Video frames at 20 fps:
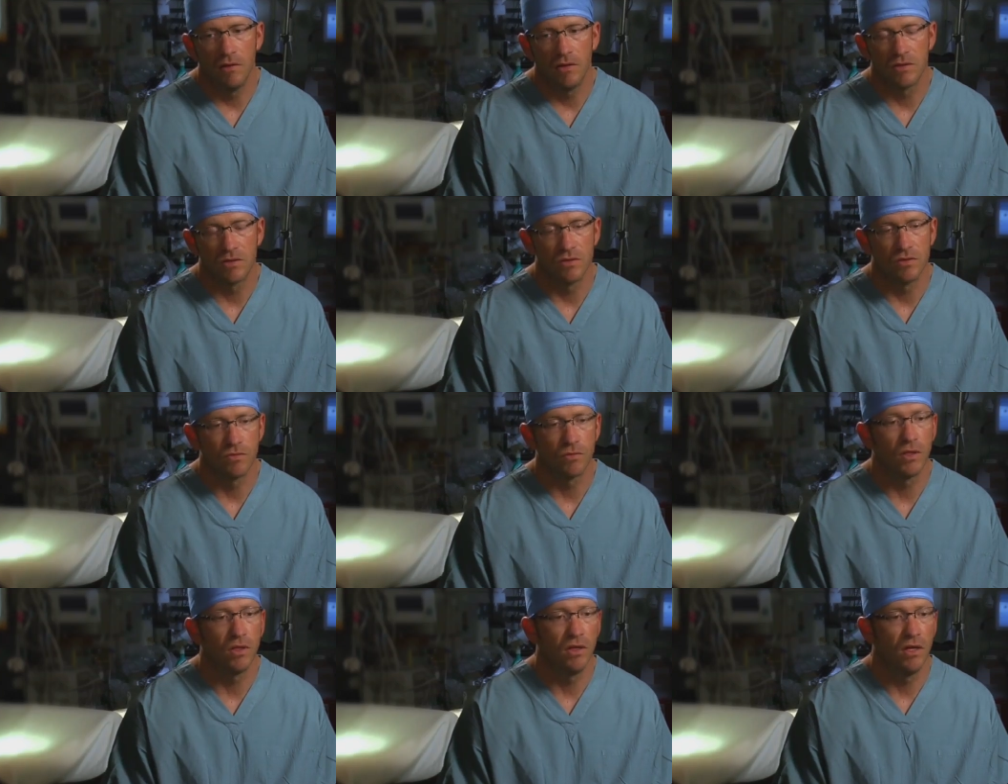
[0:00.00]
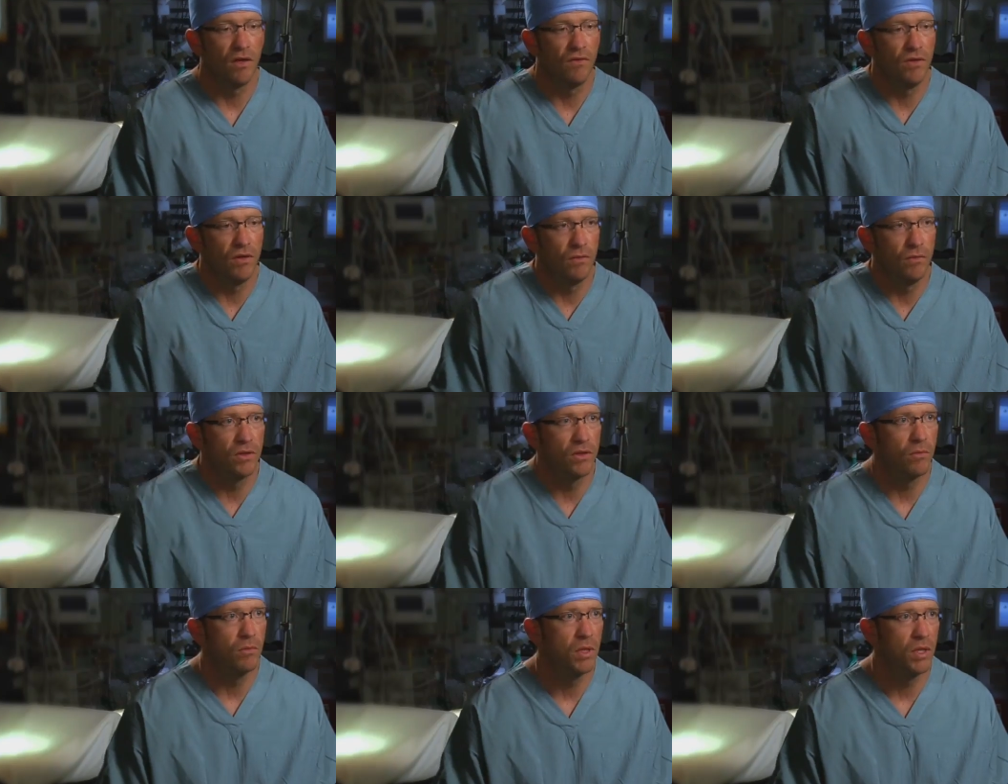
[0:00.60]
this is really evident
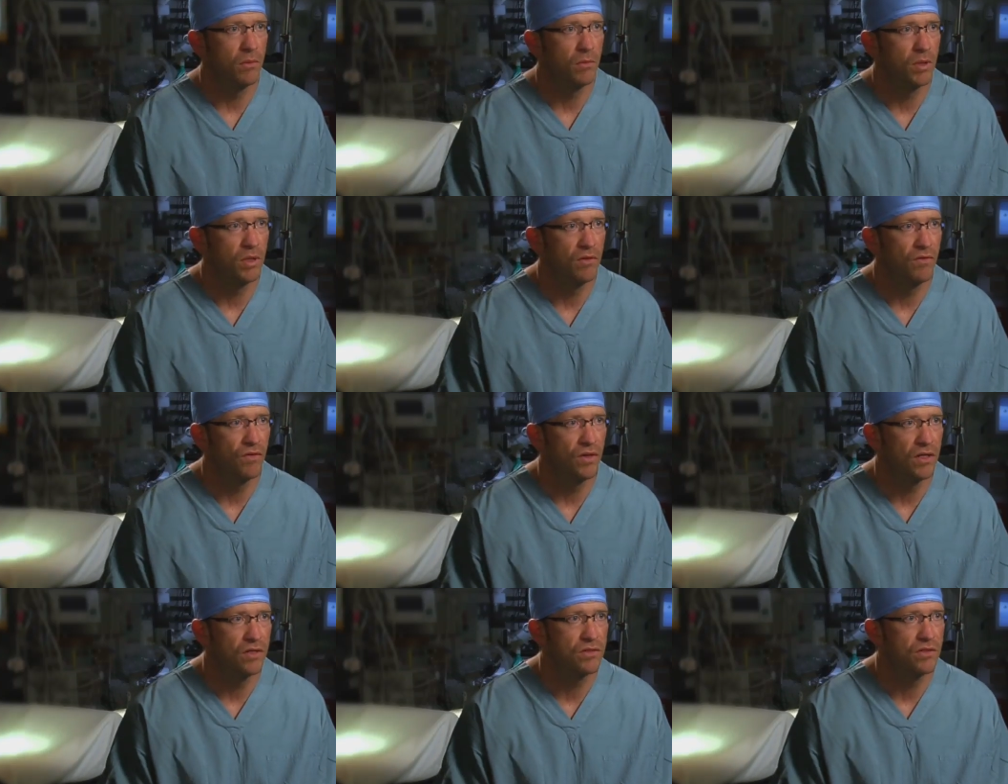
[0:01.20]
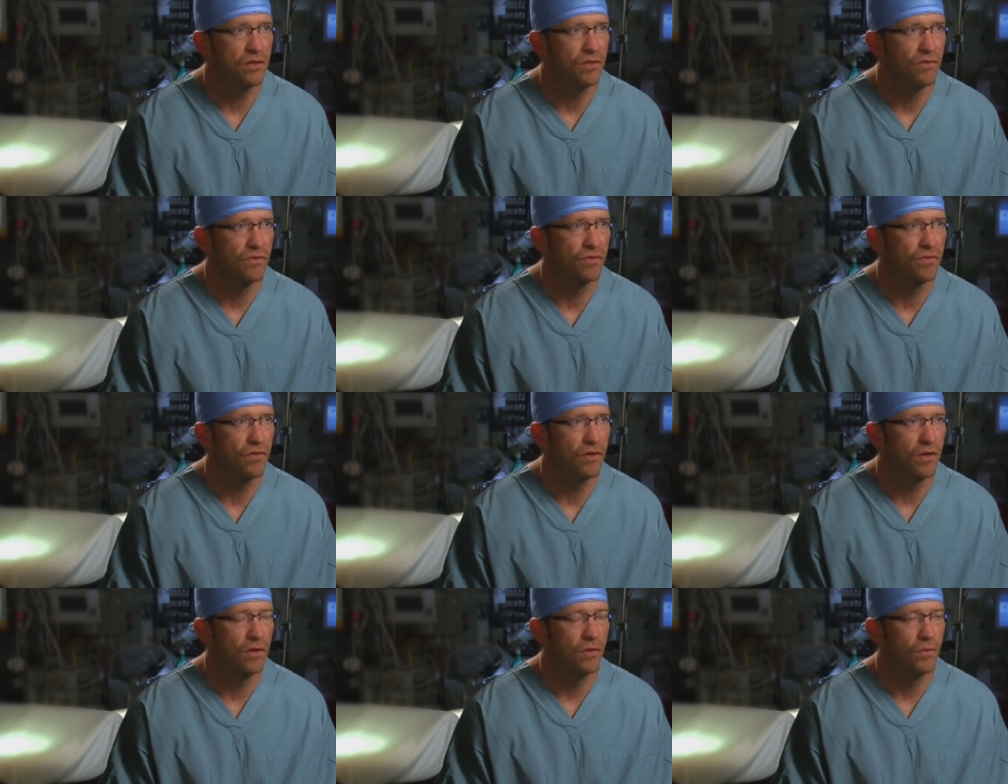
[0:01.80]
with the minimally invasive
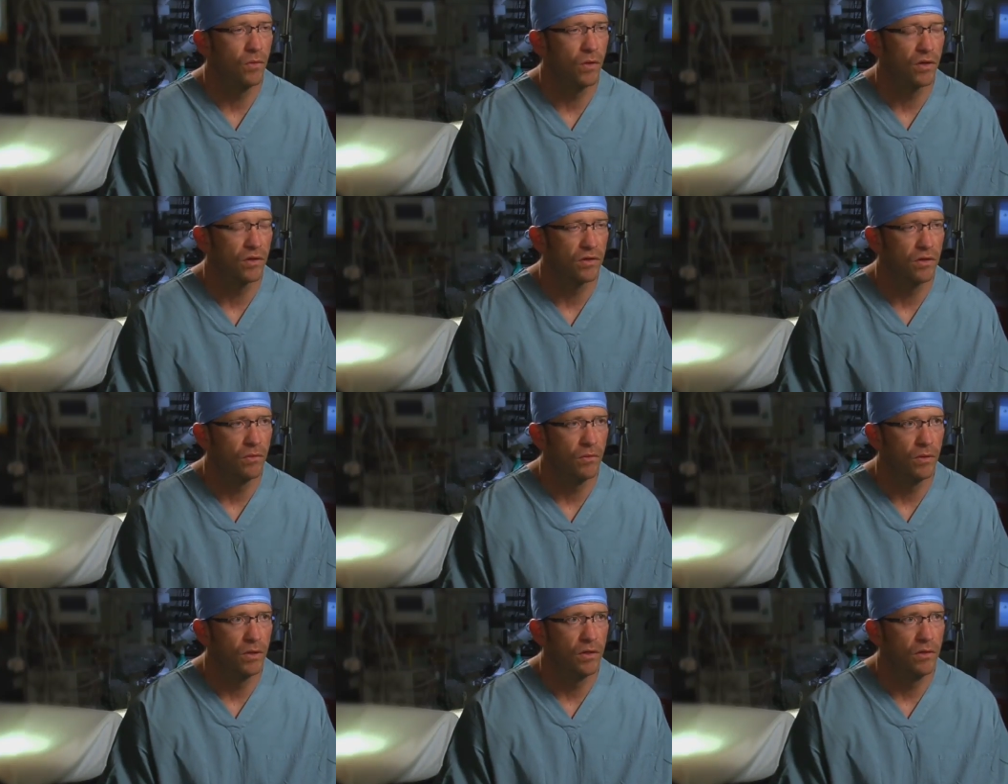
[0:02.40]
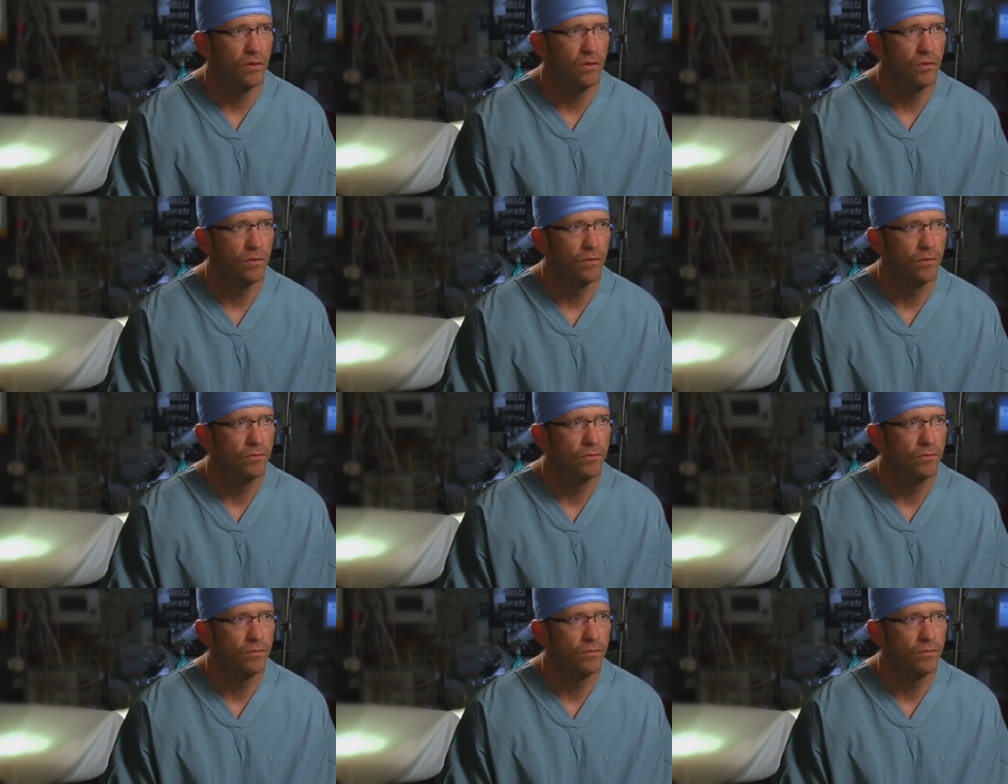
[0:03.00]
work that we do.